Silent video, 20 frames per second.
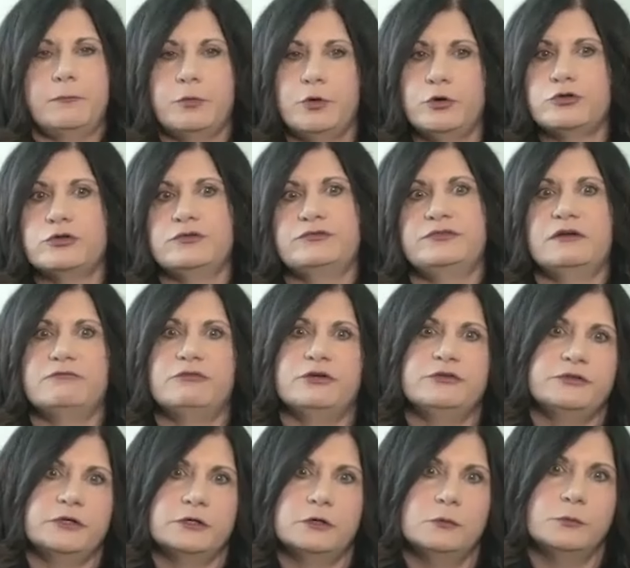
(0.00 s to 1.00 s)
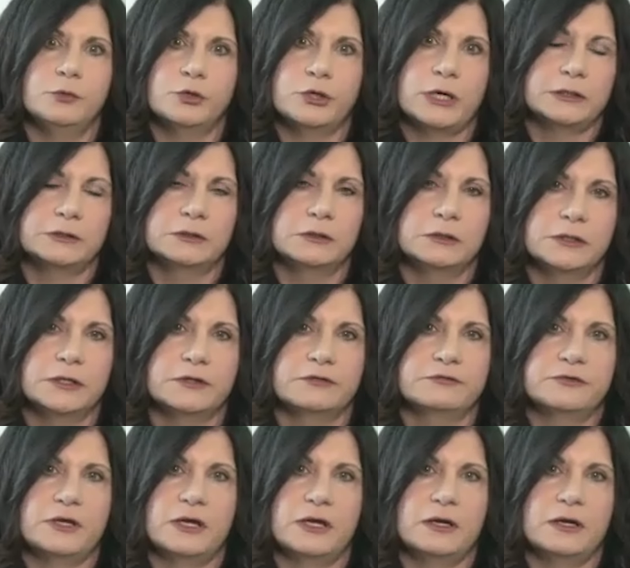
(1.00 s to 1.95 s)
purchase every single book on the list.